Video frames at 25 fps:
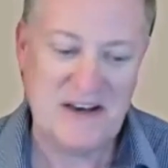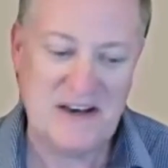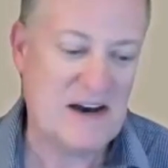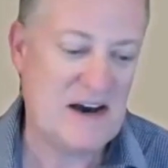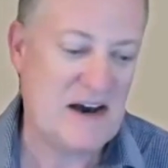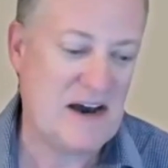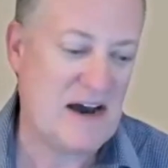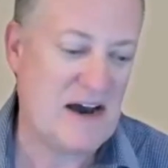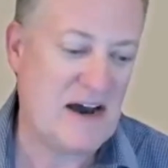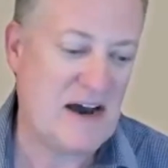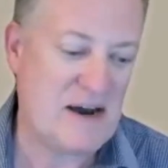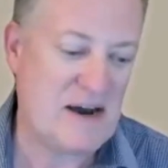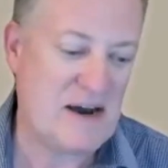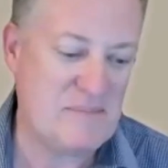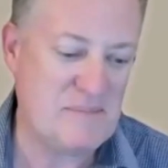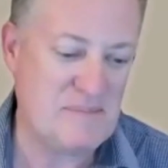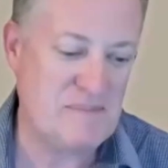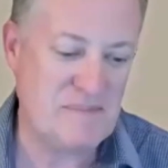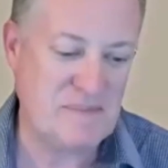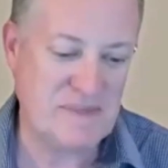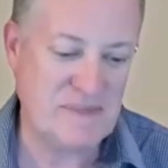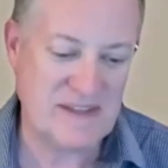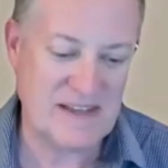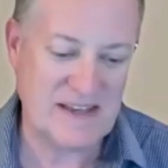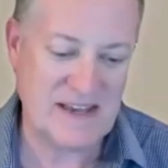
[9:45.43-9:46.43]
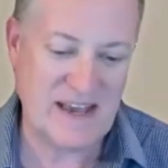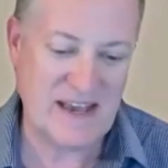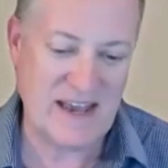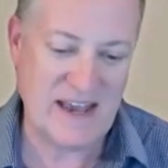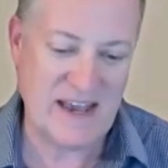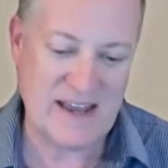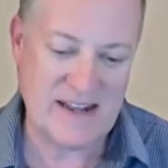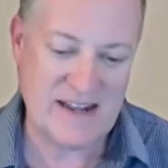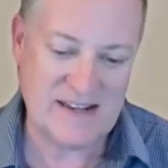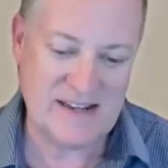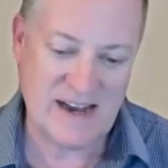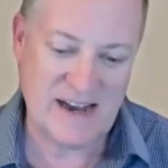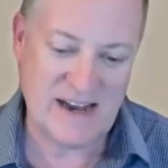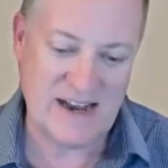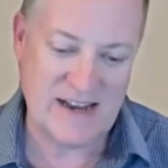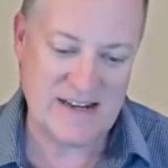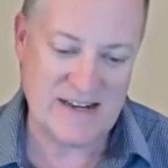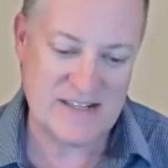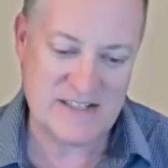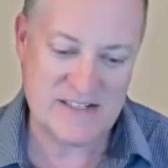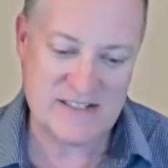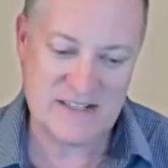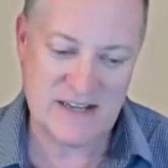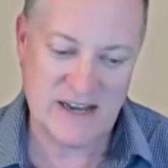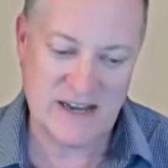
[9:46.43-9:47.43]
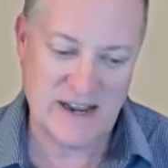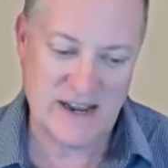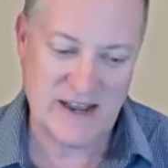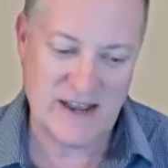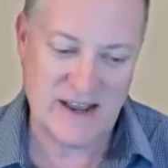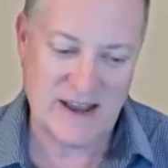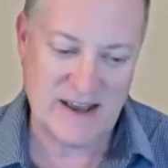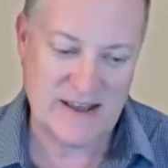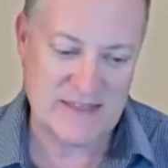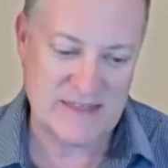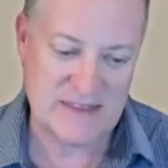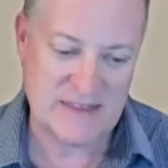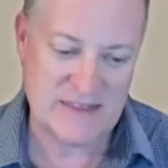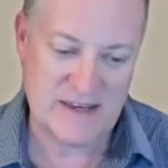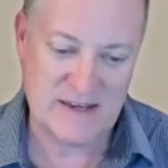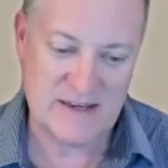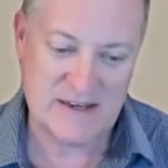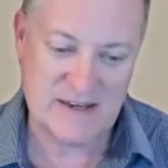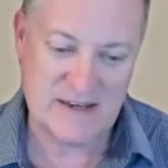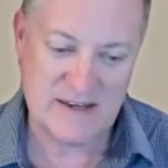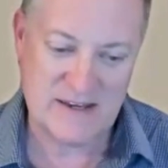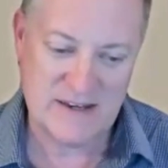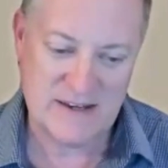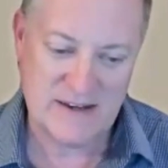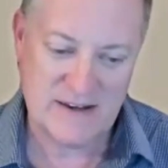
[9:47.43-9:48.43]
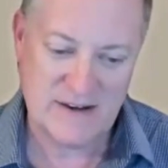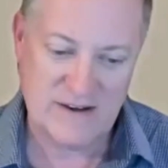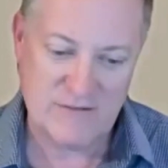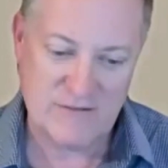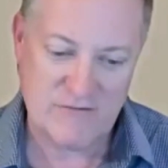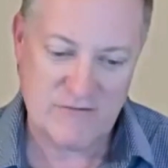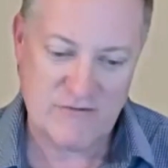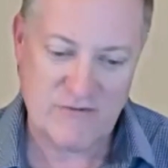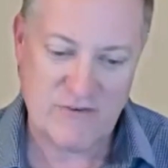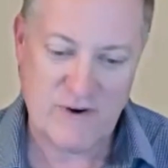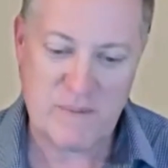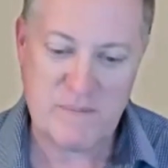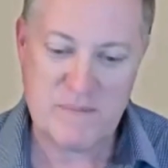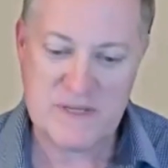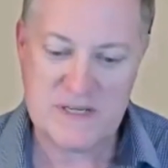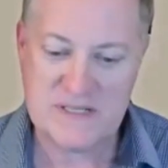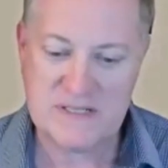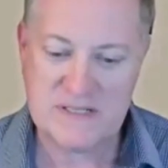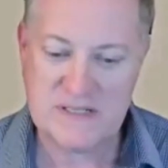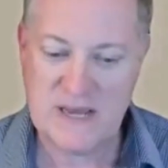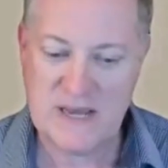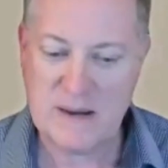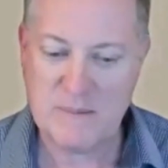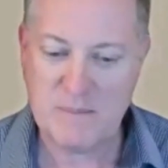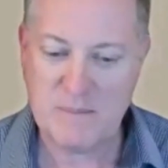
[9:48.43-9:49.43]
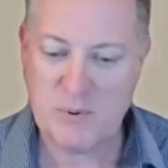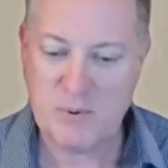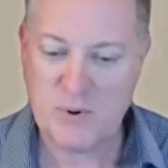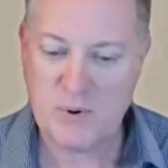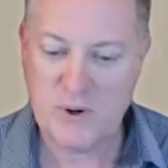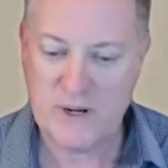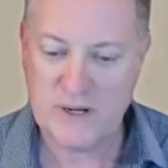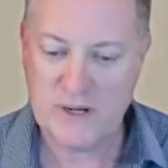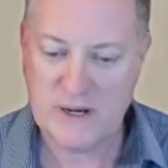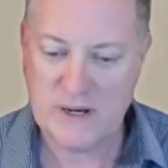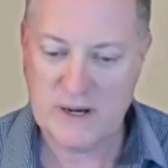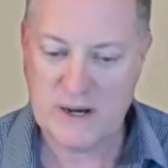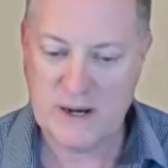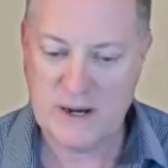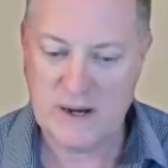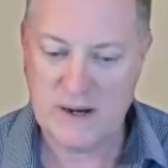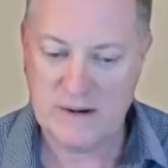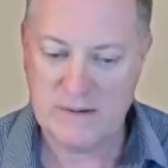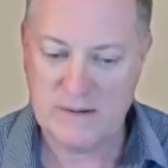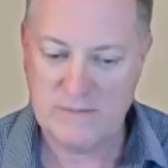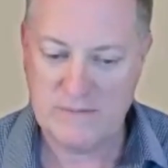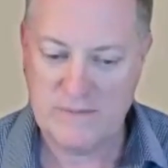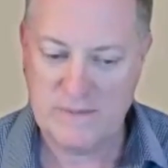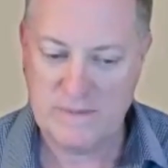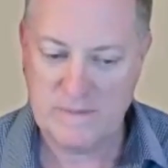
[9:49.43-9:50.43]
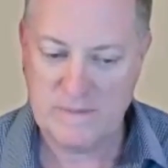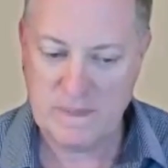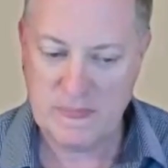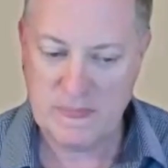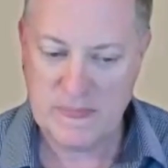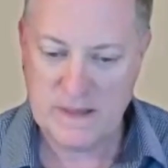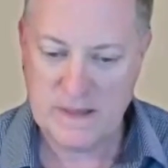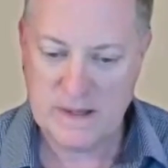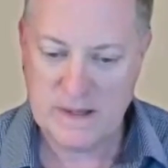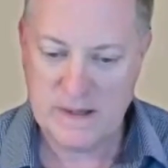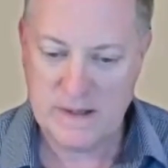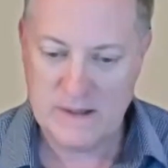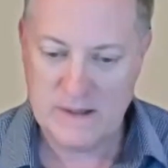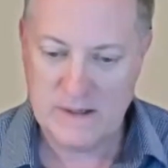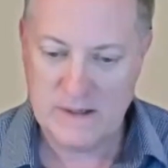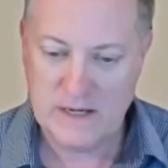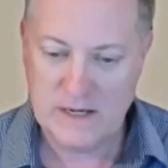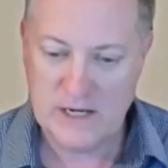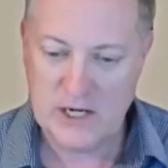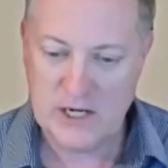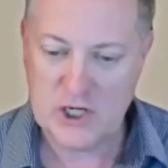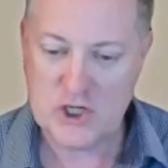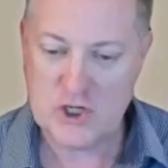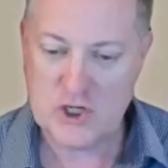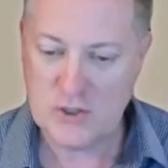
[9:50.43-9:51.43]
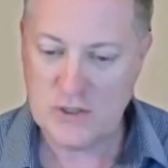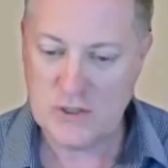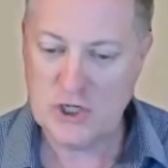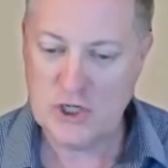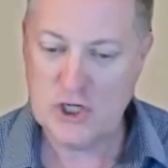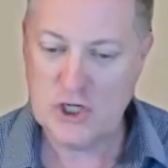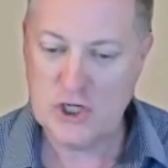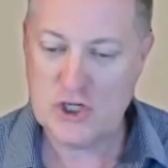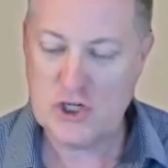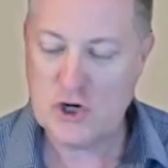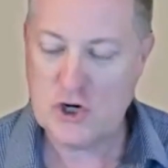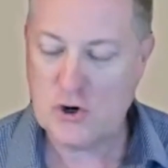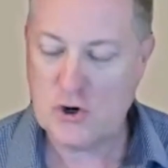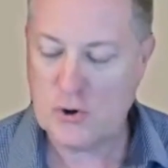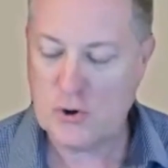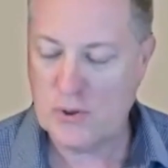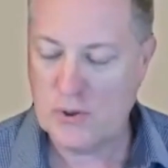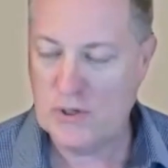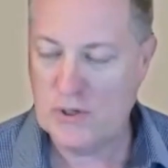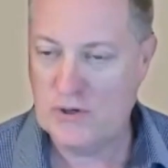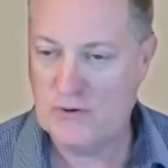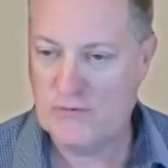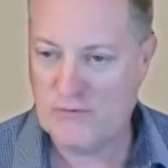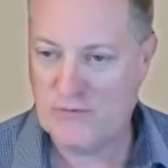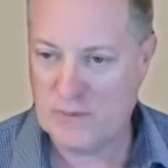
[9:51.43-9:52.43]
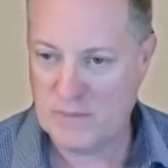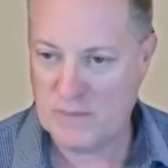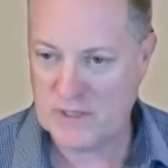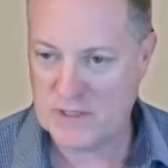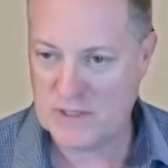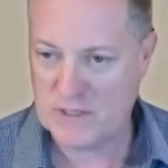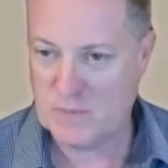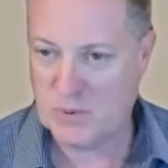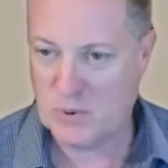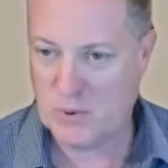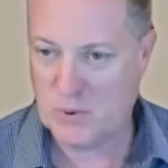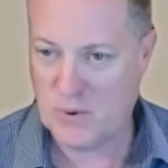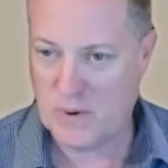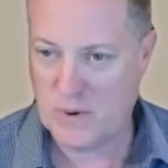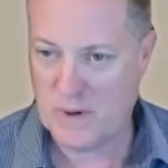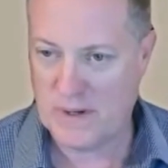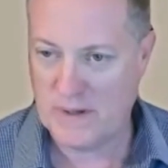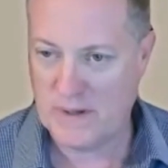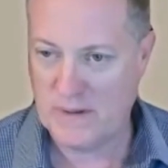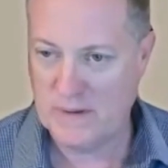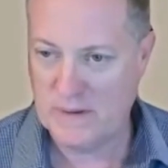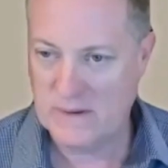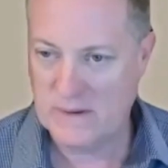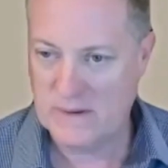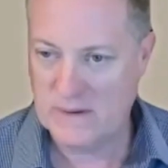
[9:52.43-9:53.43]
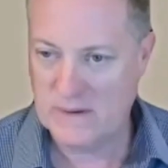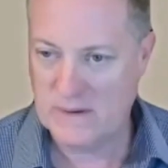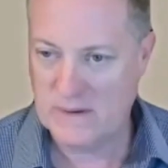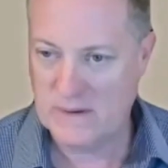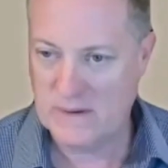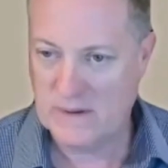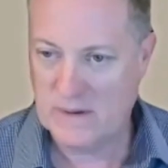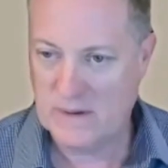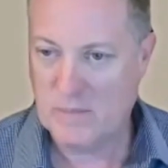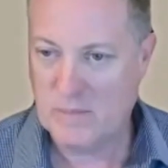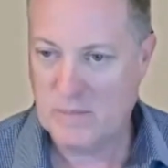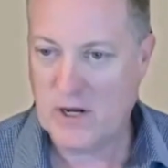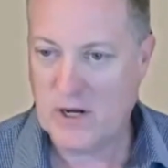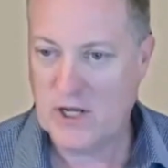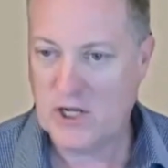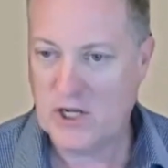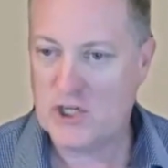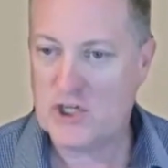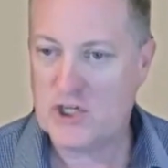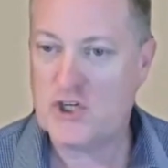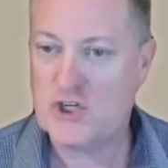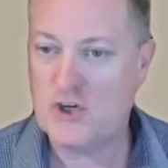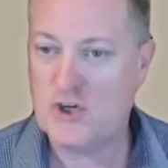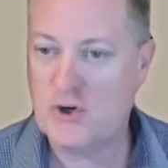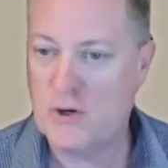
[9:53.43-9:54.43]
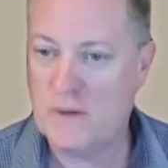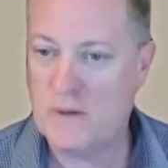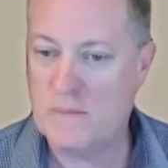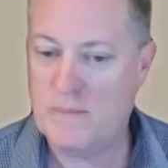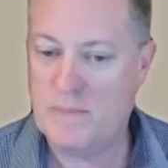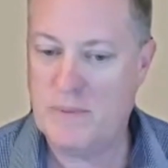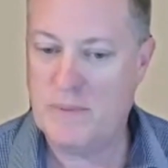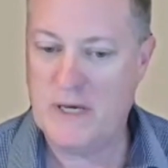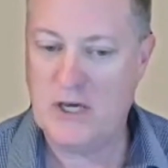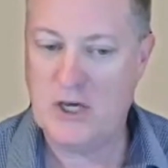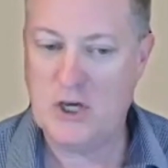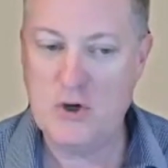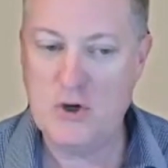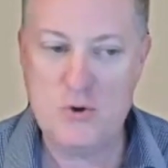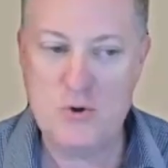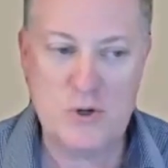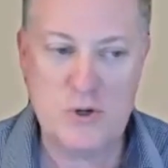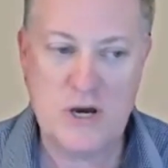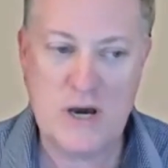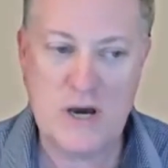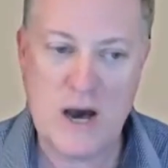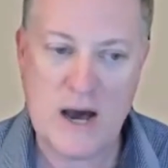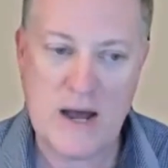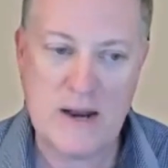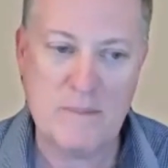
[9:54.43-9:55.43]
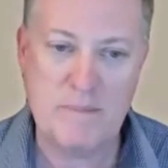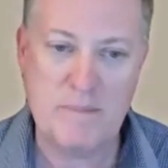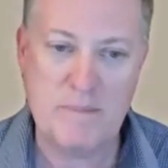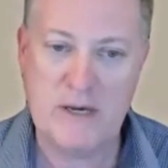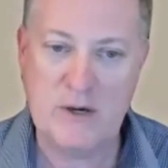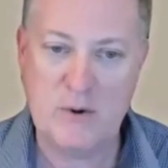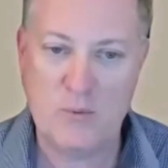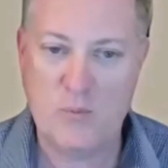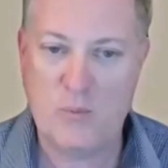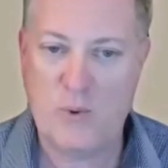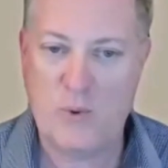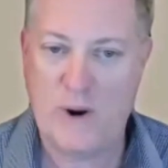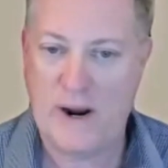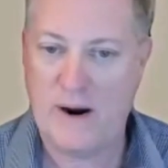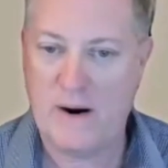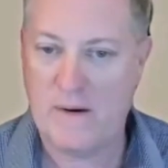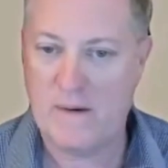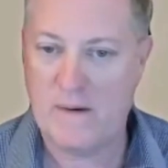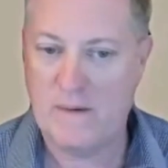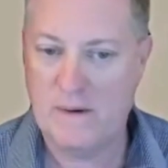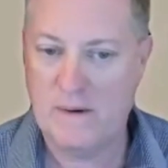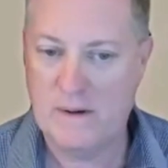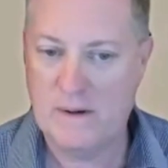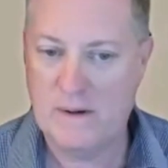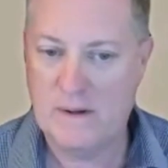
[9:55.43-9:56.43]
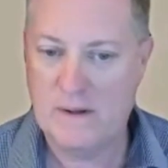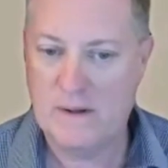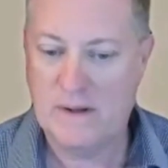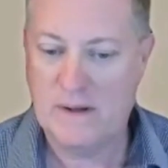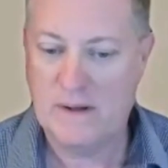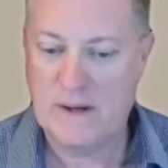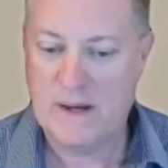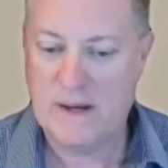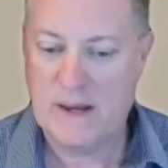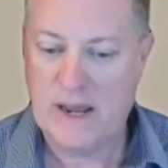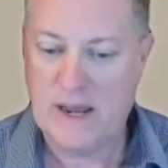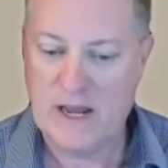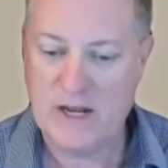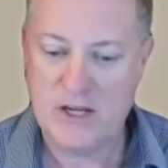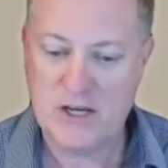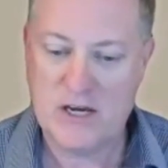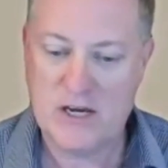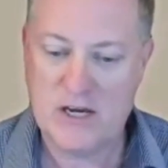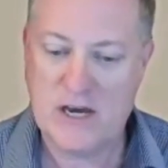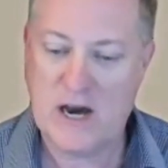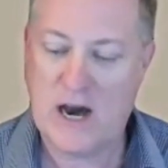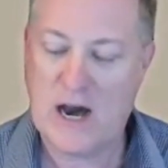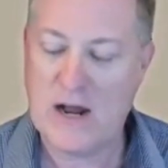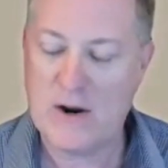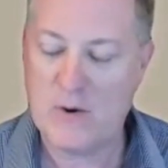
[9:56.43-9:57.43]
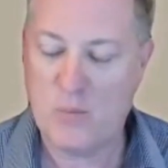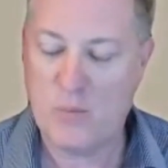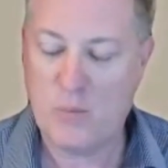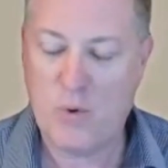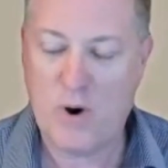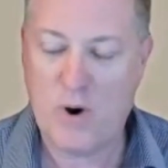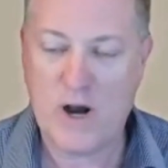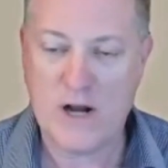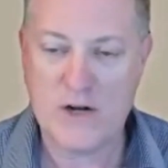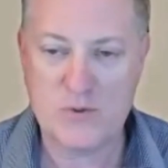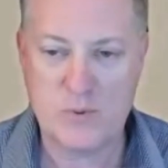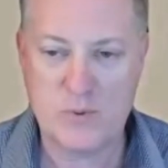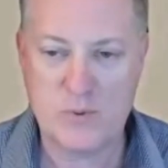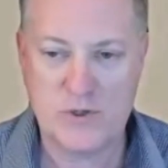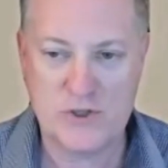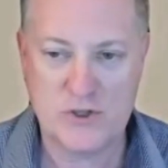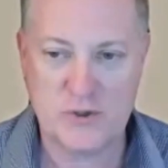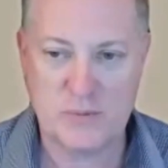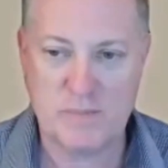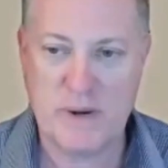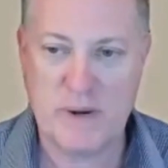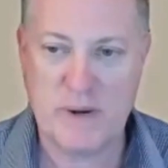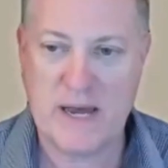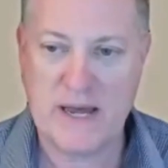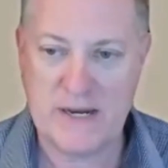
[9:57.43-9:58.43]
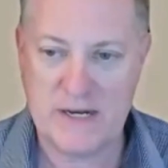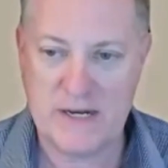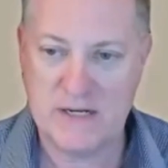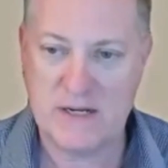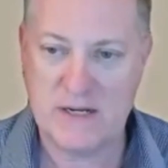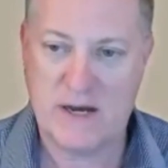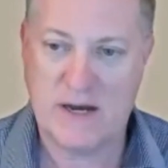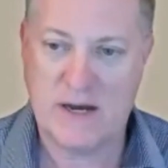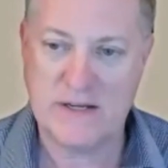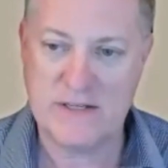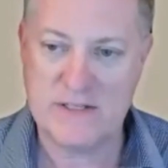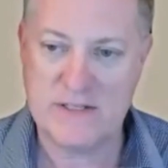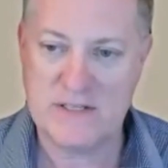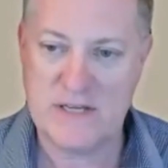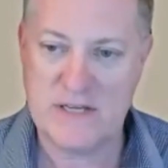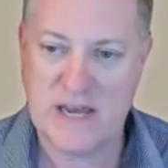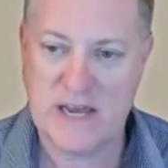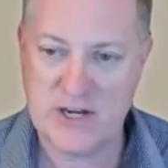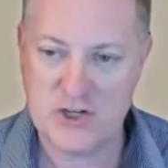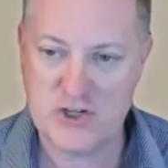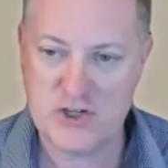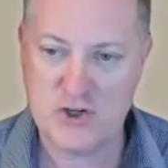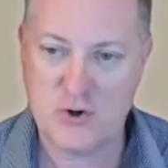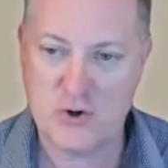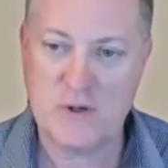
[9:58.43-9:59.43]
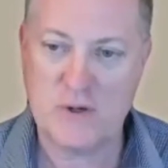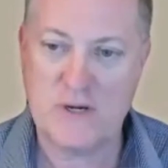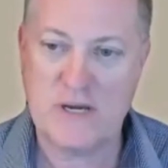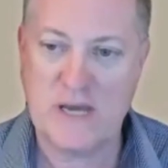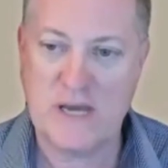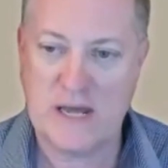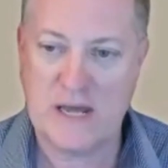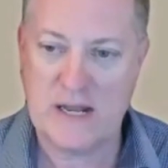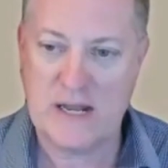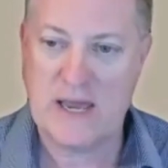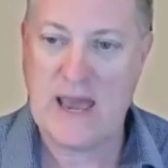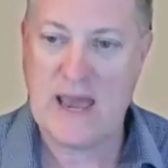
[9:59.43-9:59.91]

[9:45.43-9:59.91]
Um, and I think from the standpoint of it shouldn't deter you from exploring, but it should be, you got to be aware and you got to watch what your pet does as you're getting